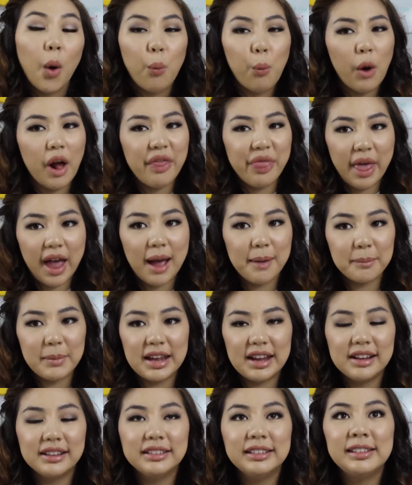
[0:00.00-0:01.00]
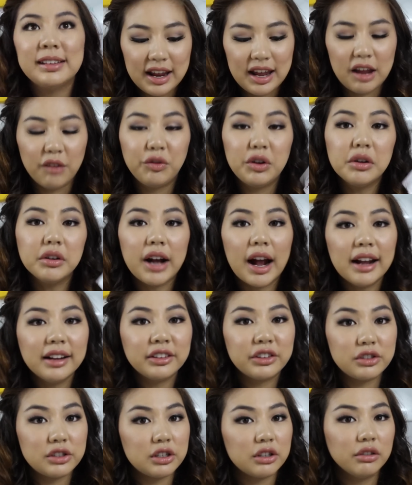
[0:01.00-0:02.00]
what that means. If you
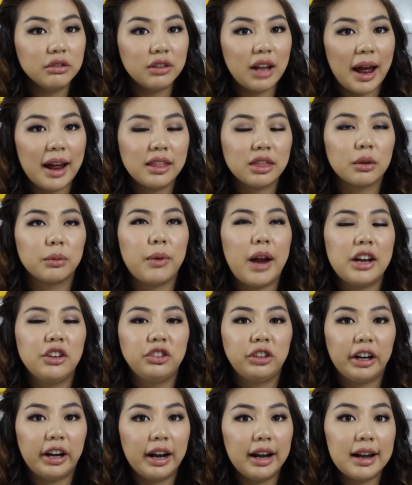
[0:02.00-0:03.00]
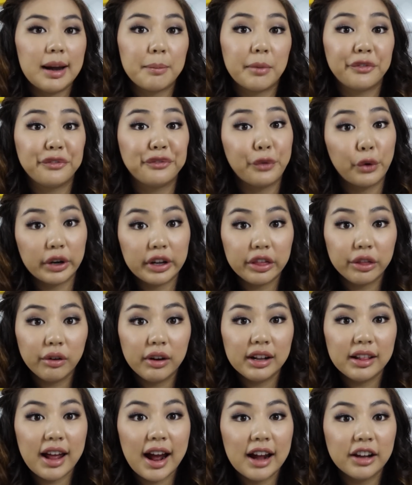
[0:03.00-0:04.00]
guys do like the Red Cherry number
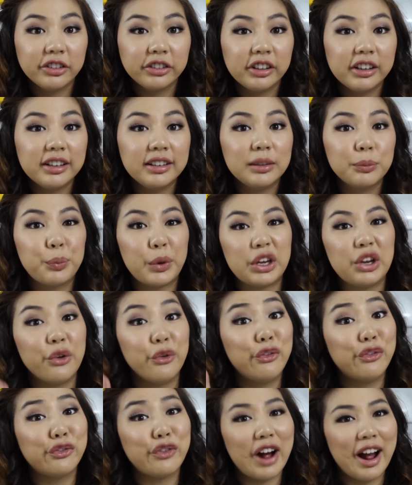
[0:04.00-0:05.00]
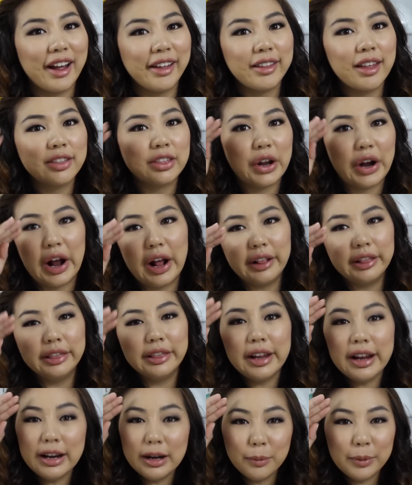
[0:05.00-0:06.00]
43 lashes, but you find that they're a
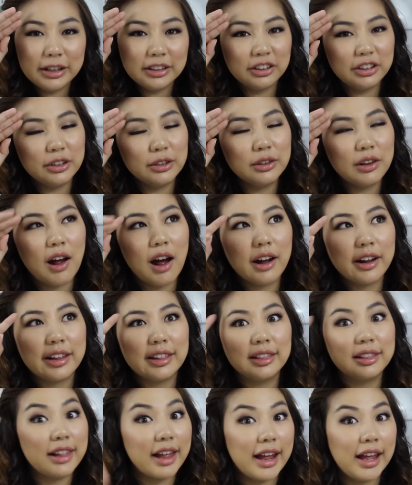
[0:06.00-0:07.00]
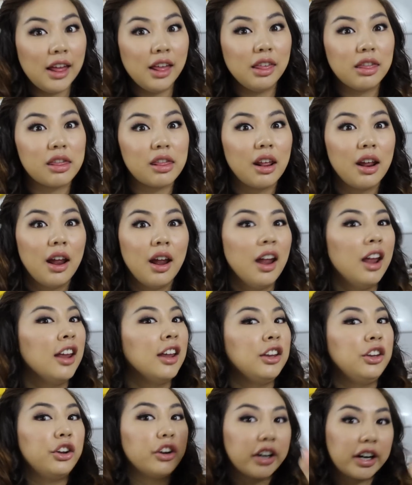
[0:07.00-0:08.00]
little bit too long in length,
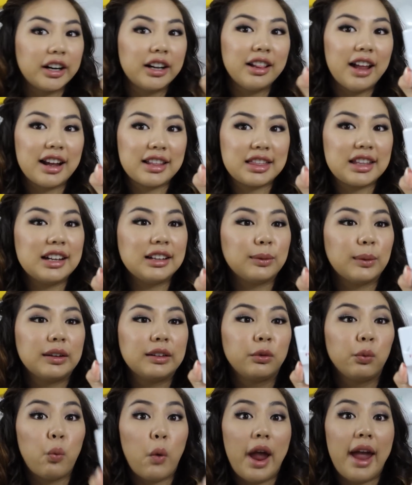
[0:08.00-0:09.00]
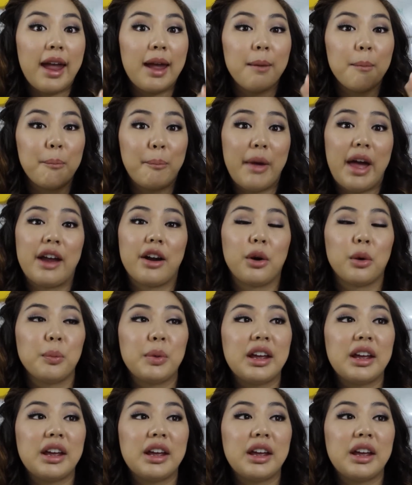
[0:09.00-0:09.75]
you're gonna like these ones way better